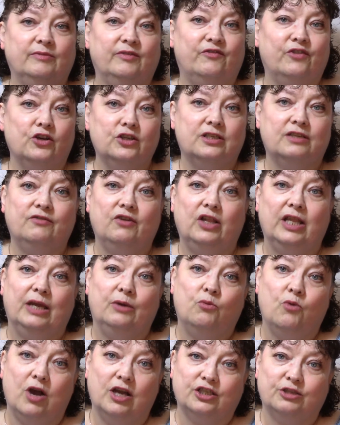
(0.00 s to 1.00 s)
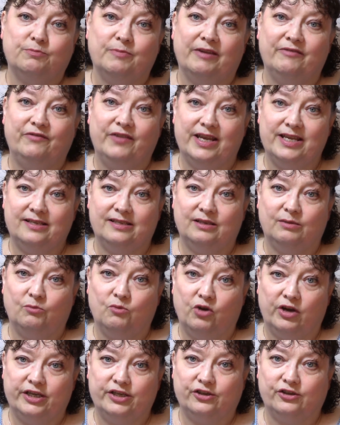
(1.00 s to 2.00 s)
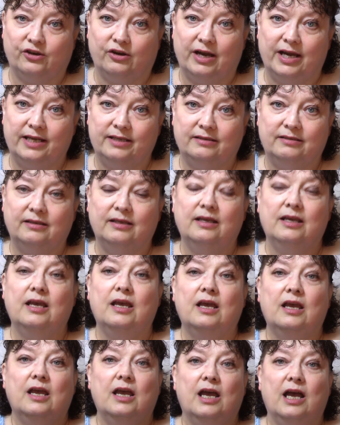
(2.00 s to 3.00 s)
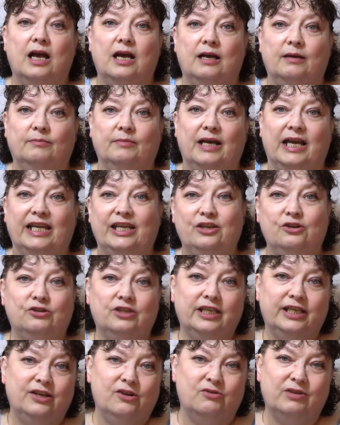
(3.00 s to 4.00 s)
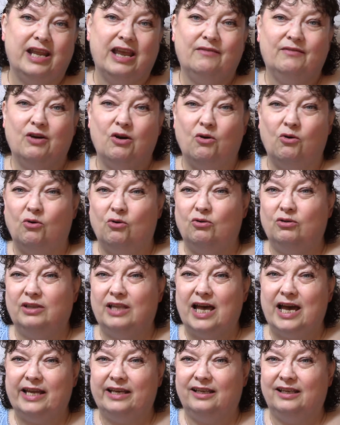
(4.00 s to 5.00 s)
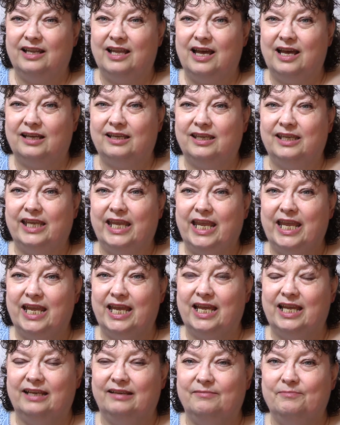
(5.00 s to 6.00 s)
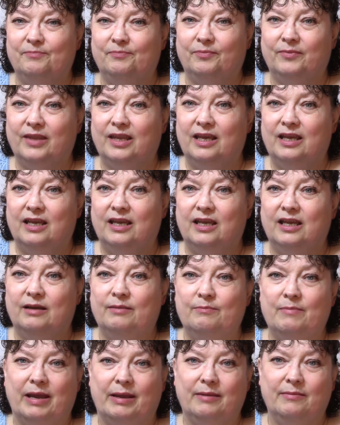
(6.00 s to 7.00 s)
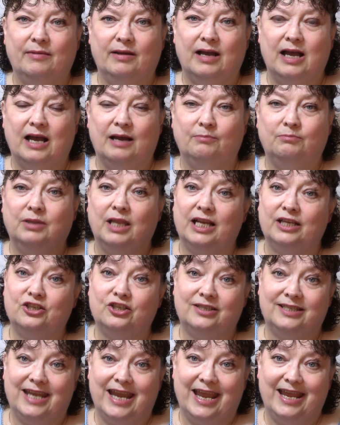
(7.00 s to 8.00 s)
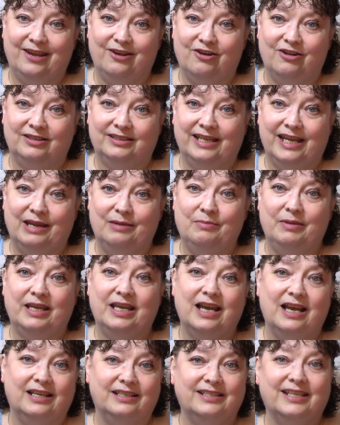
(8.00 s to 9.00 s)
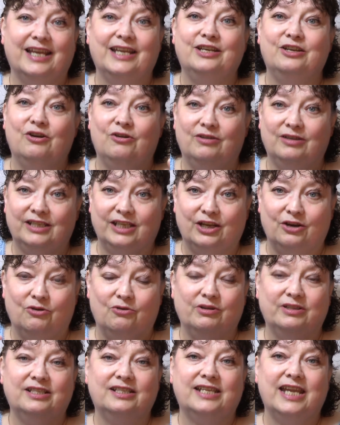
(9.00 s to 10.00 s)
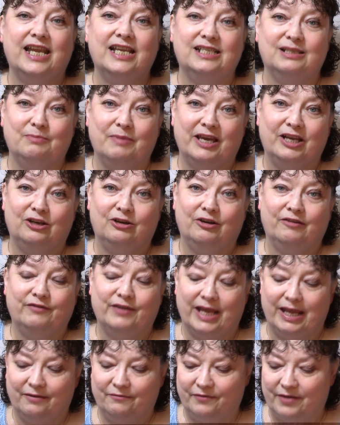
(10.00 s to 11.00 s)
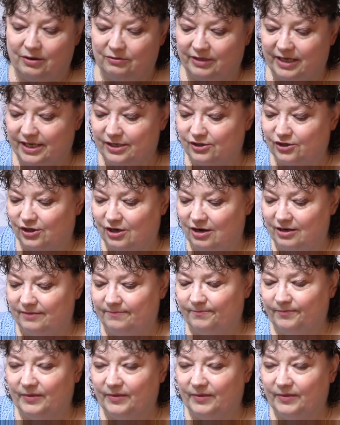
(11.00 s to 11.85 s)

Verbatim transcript: first of all, I wash my face and moisturize. Um, I usually don't have a whole lot of luck in my uh, blush staying all day because I don't, you know, it stays better if I have foundation on.